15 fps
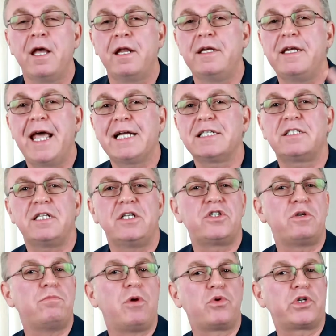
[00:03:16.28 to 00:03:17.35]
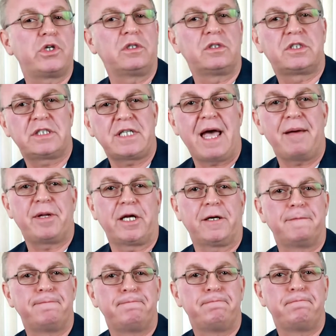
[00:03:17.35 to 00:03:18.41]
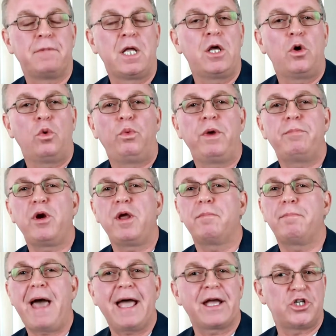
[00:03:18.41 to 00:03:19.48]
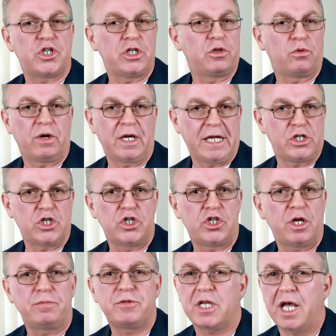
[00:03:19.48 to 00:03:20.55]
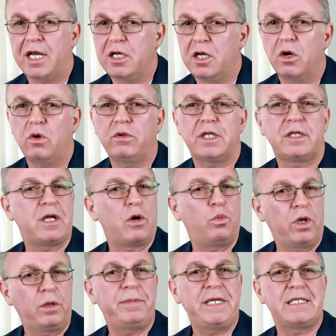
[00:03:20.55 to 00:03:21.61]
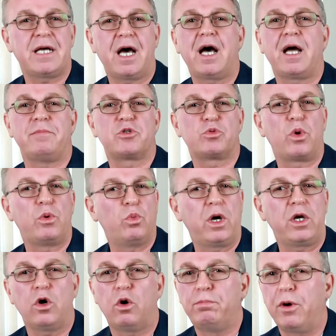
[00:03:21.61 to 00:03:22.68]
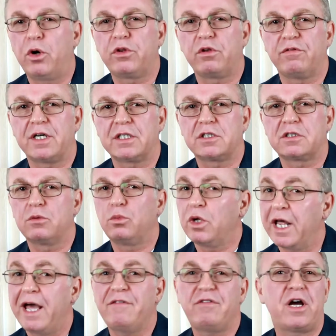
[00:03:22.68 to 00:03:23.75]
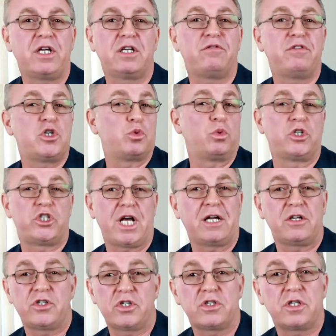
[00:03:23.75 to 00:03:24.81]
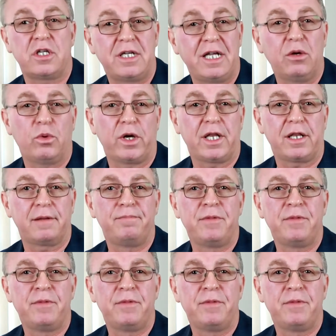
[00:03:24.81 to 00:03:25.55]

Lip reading: Next is emotional stamina. We bring baggage into relationships and know that there will be times when one or both of us will have our individual challenges to deal with.